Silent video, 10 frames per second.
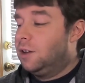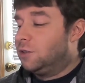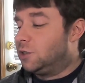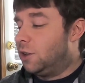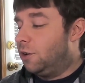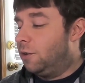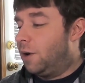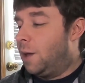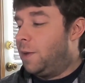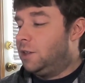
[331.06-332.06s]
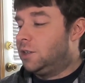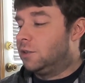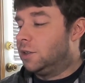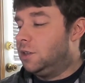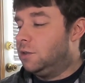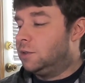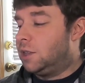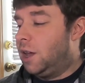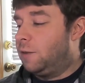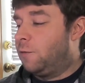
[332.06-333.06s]
So I basically use
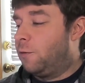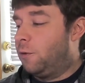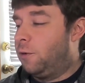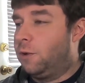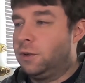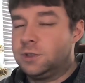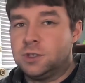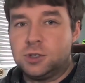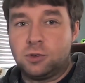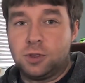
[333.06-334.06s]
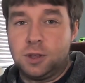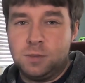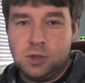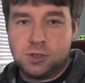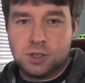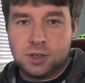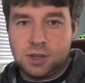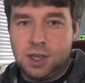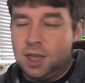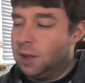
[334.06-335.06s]
that to store like music
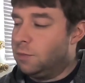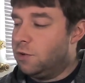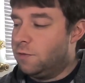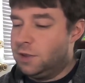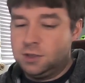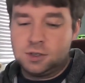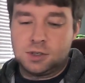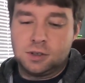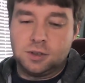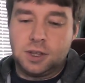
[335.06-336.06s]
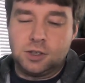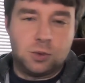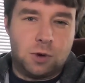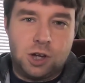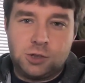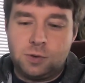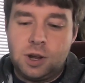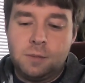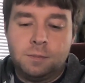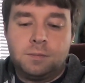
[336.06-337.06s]
and movies, like to watch when
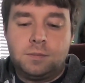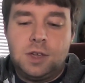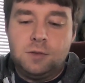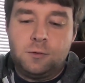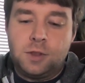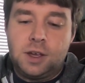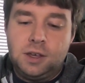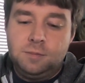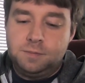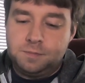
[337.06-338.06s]
I'm in flight.